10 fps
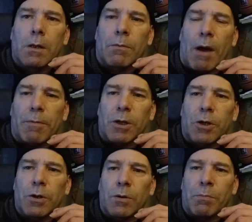
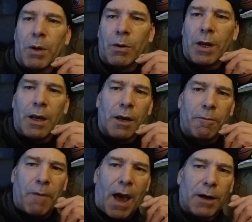Reverence to beauty,
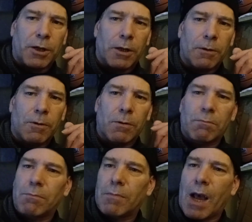fashion,
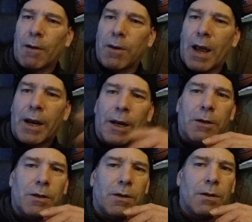
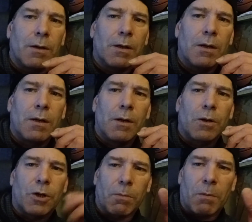athletics,
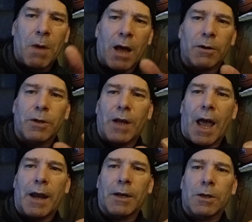supermodel
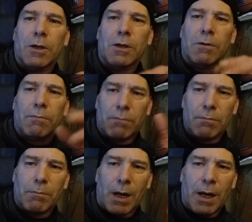status, and
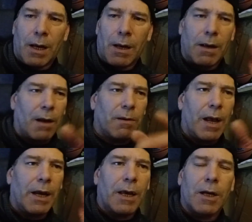many
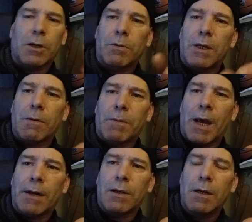athletic histories of
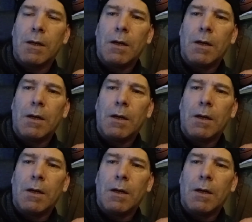things.